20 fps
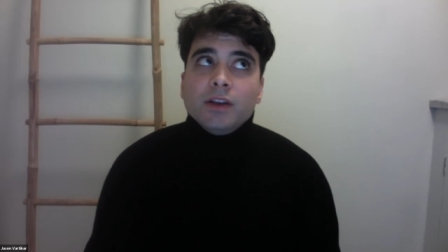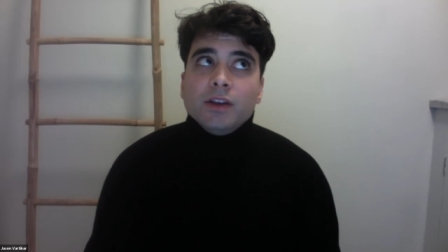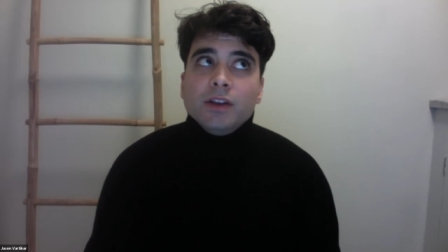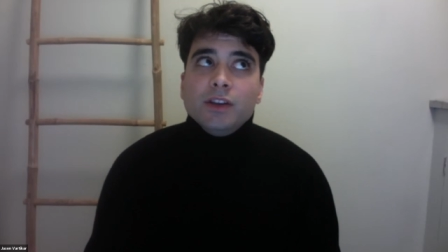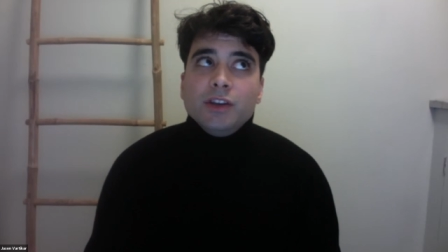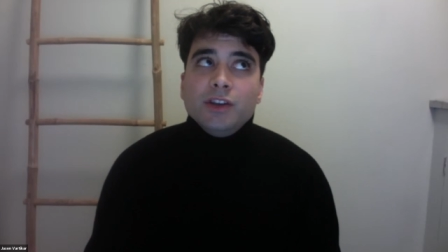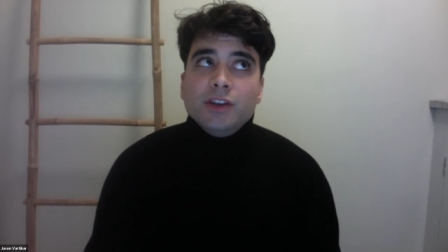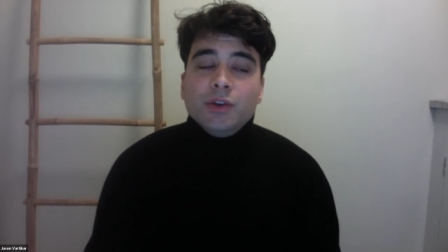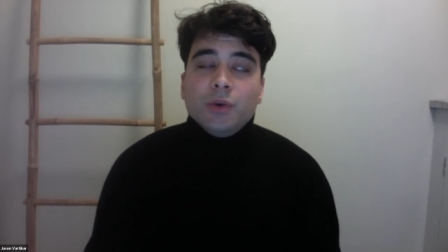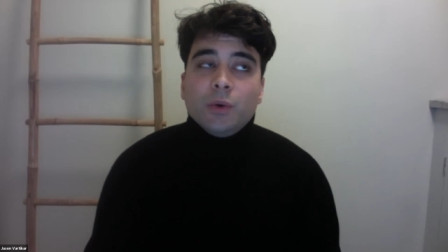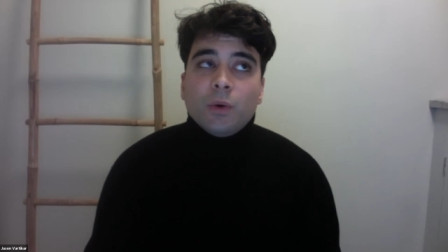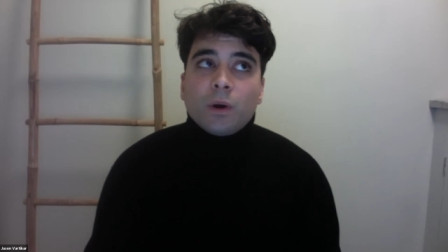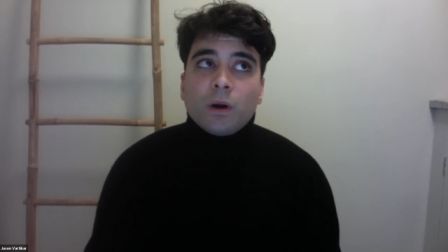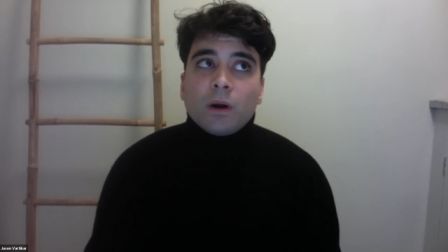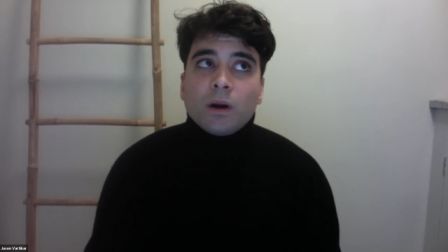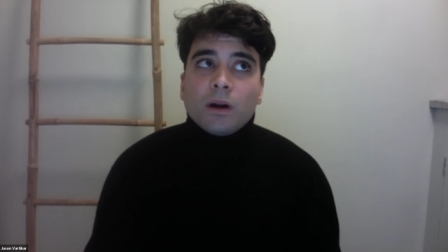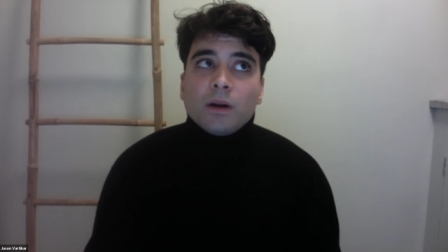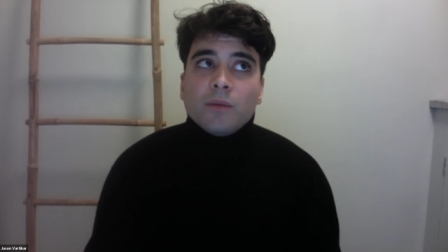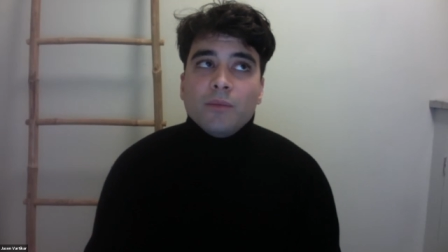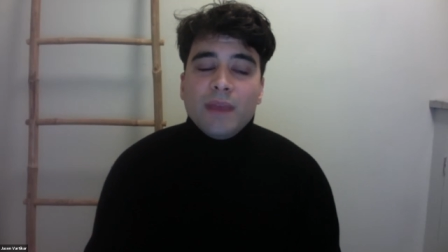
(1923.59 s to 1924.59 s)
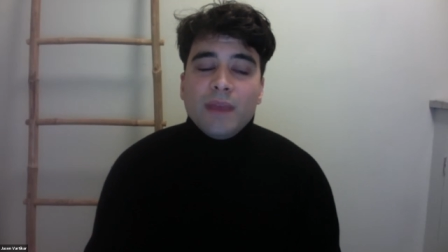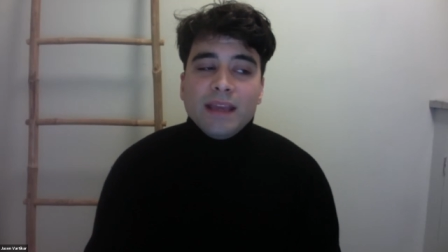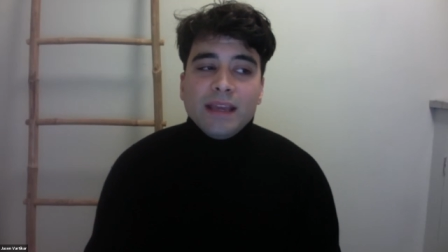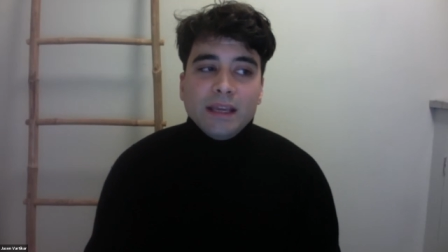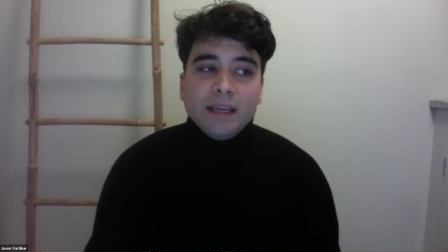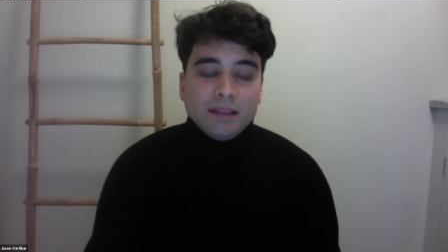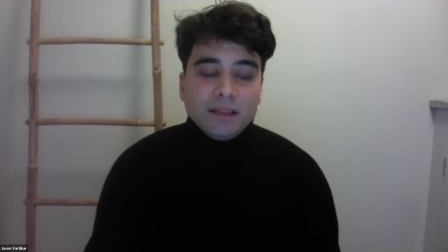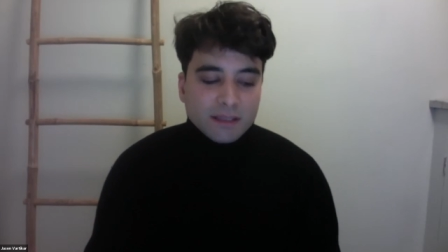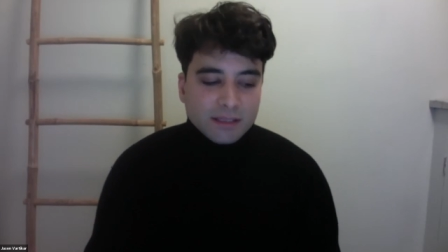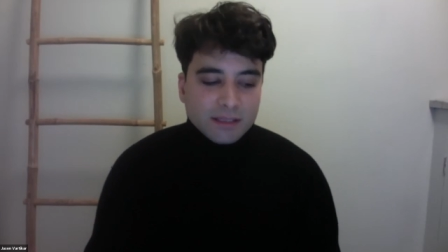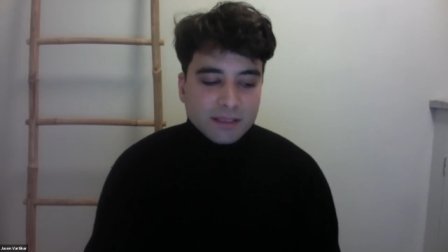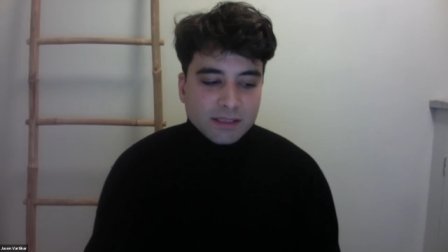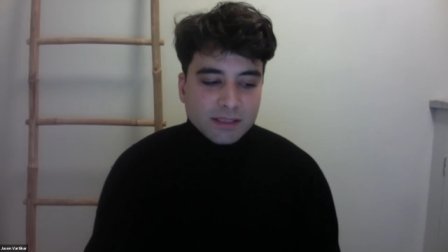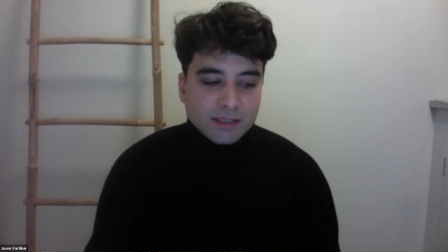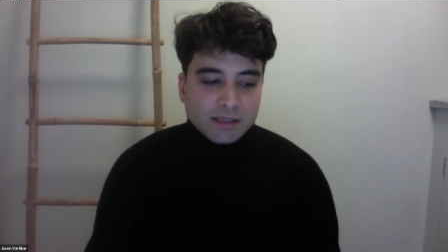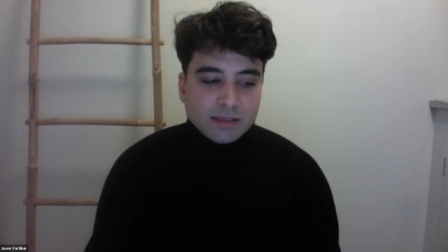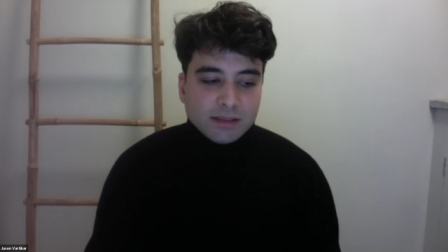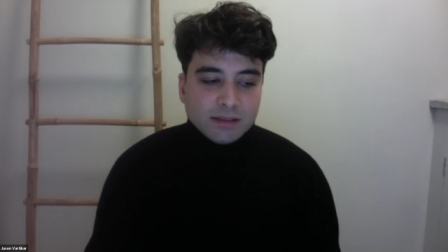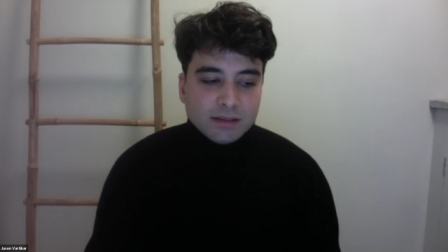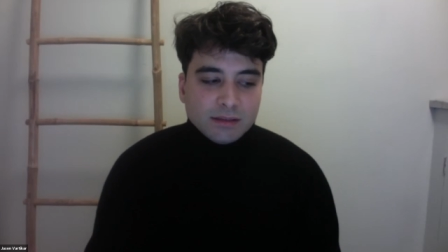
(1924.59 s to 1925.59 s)
you're making
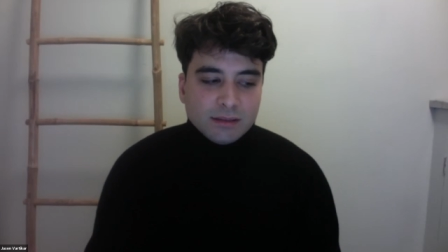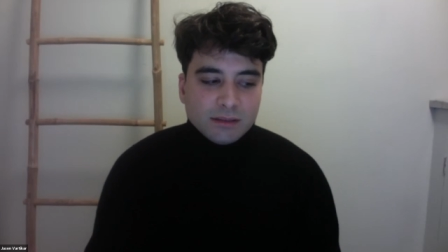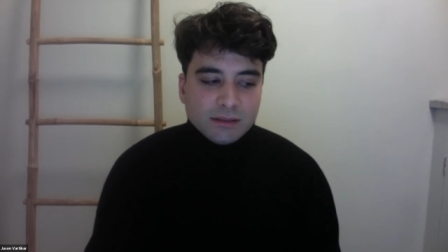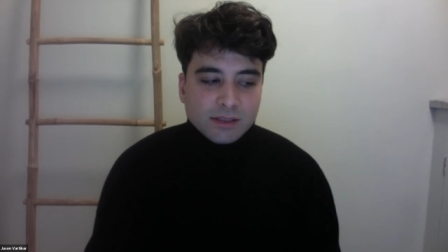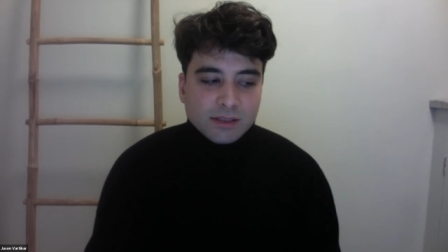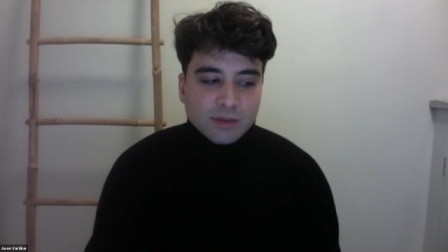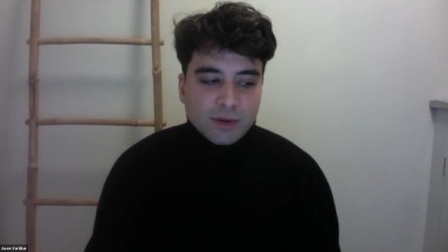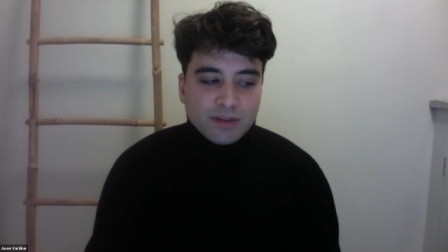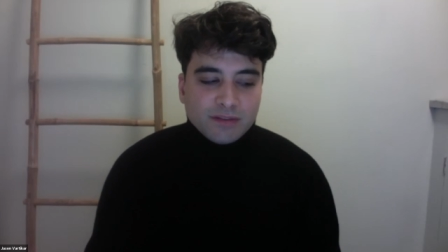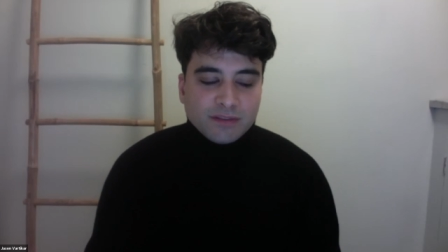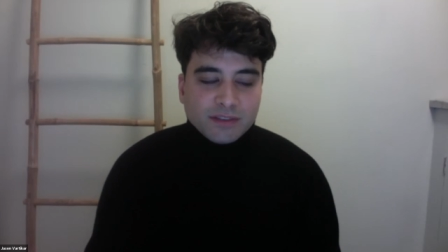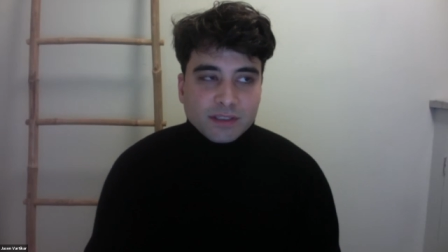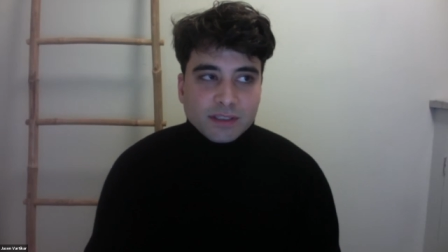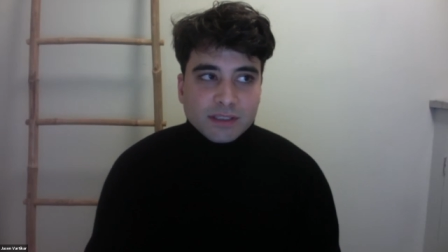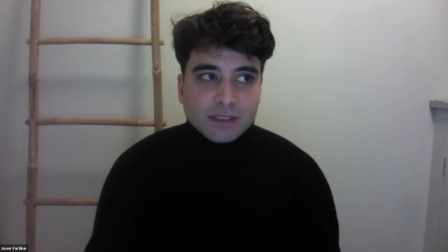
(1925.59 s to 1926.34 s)
this sort of